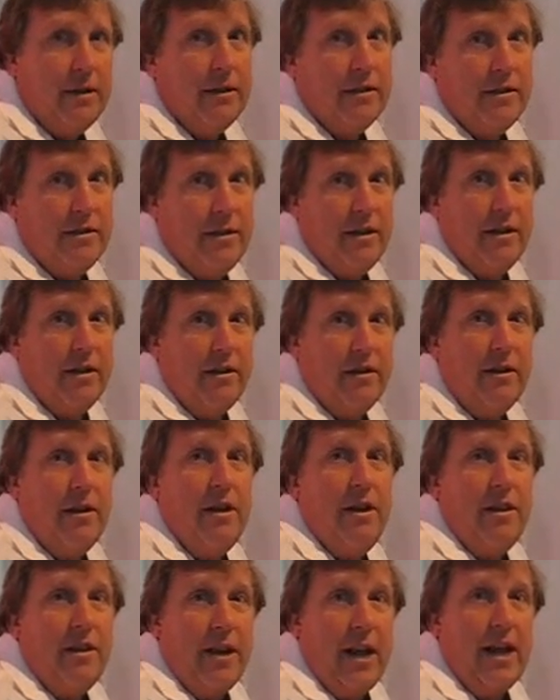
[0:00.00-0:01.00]
Still,
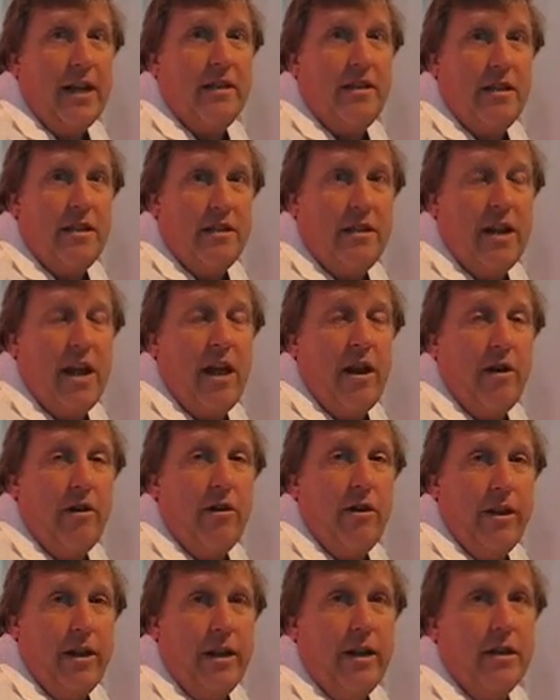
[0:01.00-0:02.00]
the ANSI
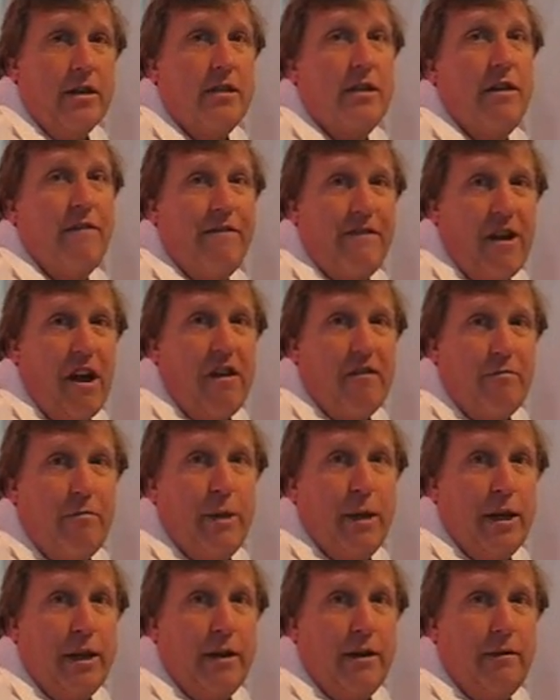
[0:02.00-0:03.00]
standard is
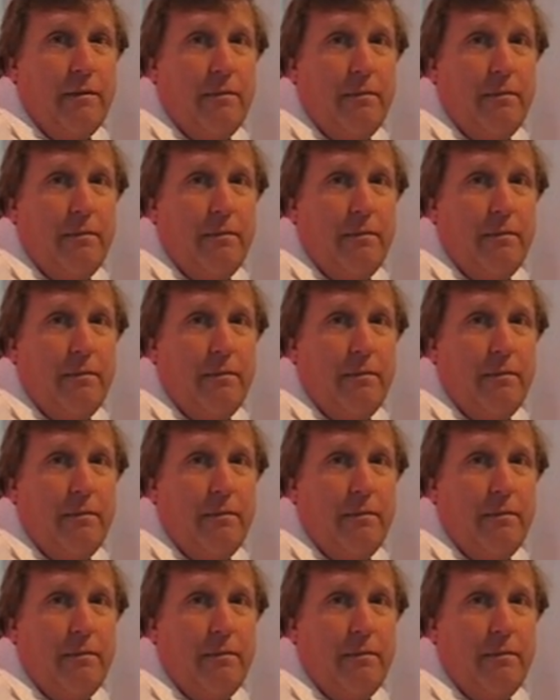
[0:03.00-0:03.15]
5-pin.